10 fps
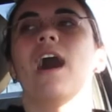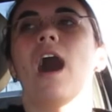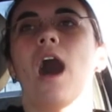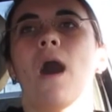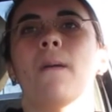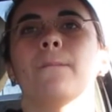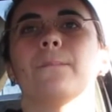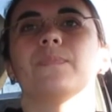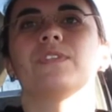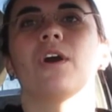
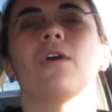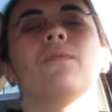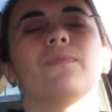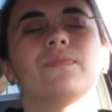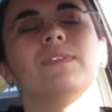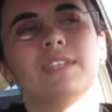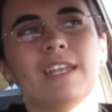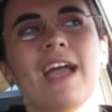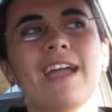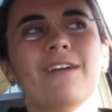Um, so
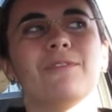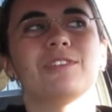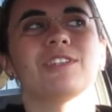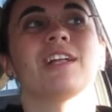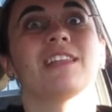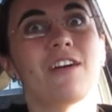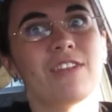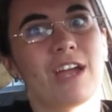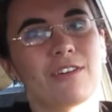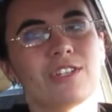today, which is an
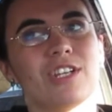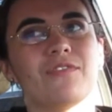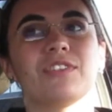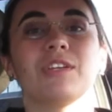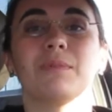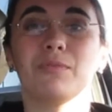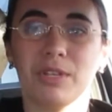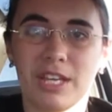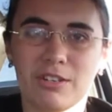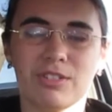11 hour shift, is going to be
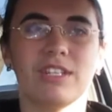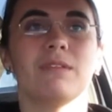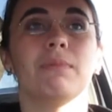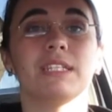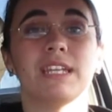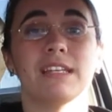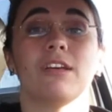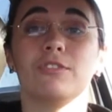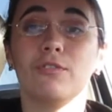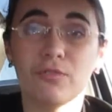really interesting, but today is
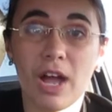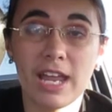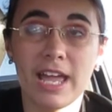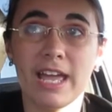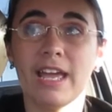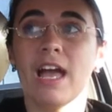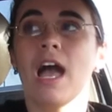also Friday.